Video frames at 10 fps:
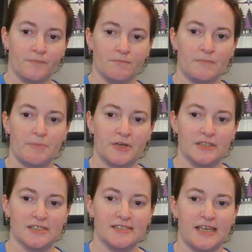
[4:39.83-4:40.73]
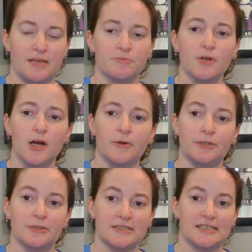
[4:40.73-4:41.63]
Remember, in the same row, and you
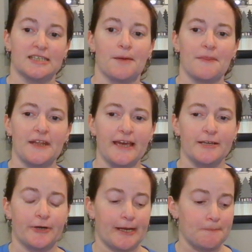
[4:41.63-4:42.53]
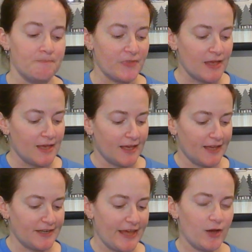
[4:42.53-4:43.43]
can see it up in the diagram.
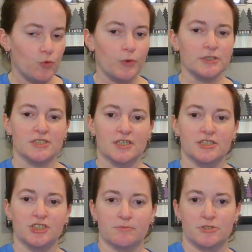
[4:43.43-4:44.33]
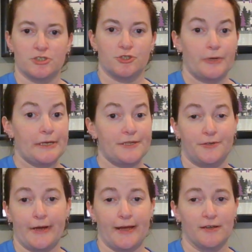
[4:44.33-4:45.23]
And now we're just going to jump straight to
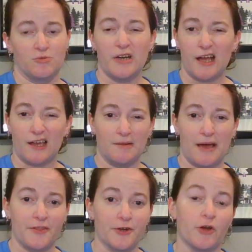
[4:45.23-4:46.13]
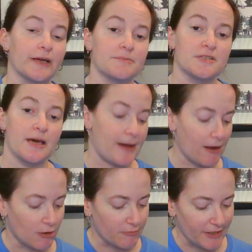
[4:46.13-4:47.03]
ground. We're not going to bother going up to that
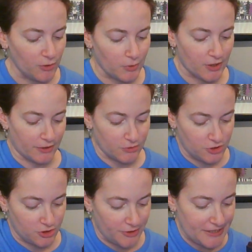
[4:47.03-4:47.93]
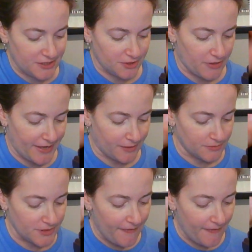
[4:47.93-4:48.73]
power rail. We're going to go straight to ground.